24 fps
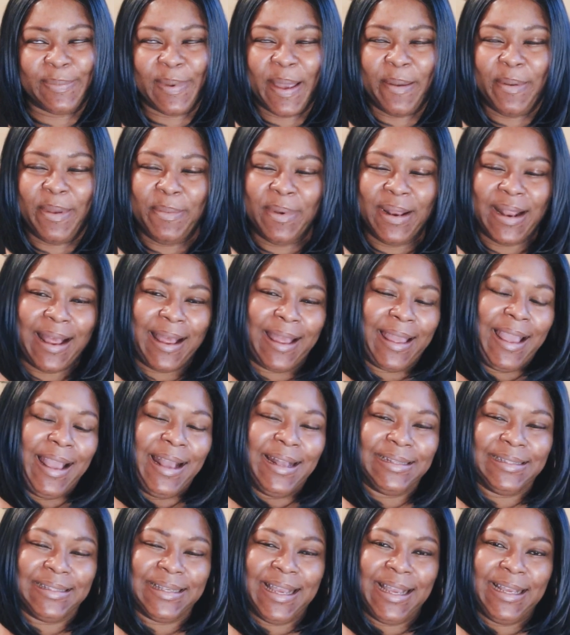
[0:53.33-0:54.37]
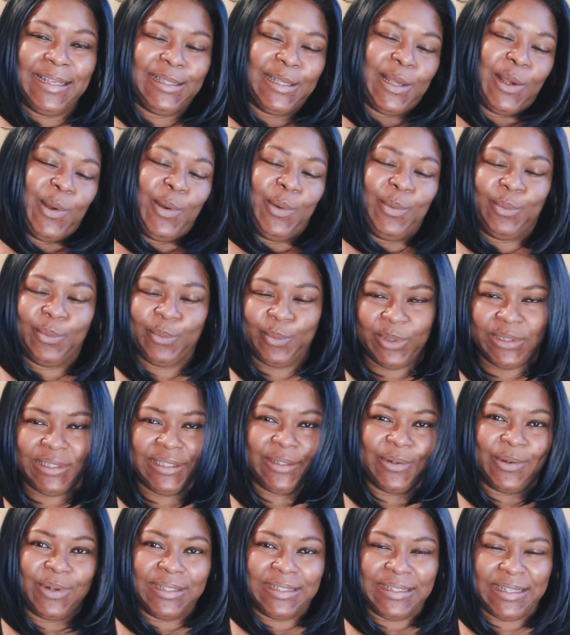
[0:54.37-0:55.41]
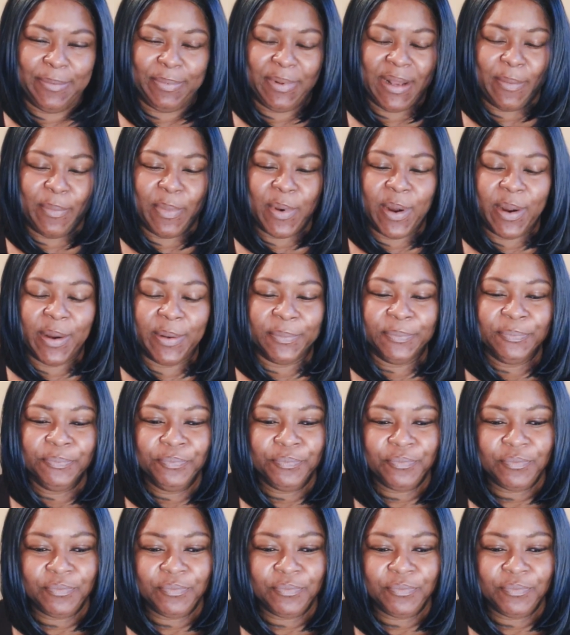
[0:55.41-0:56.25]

baby, but I can't sing, so we're just going to skip that part.